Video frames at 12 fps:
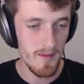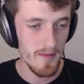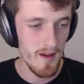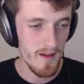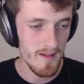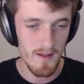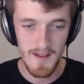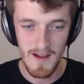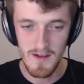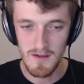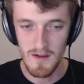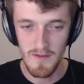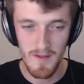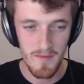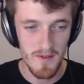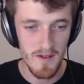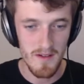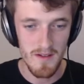past Nostalgia
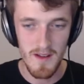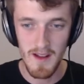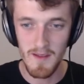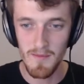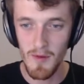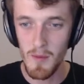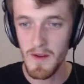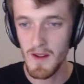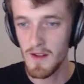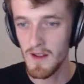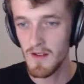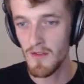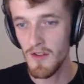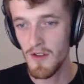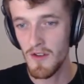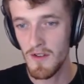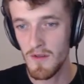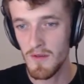November and probably going on
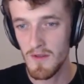to